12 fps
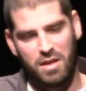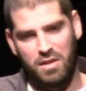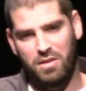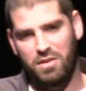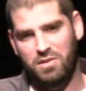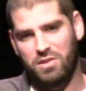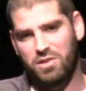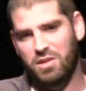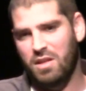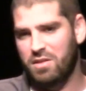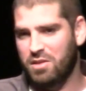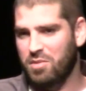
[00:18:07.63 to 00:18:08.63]
and the
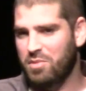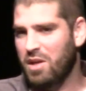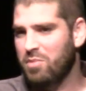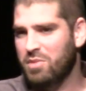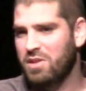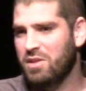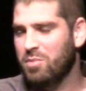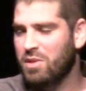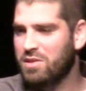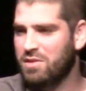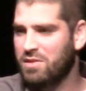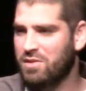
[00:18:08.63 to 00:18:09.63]
decision ended up not being the
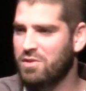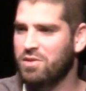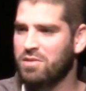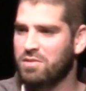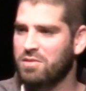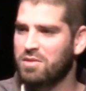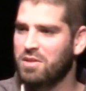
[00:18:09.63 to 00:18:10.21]
best decision.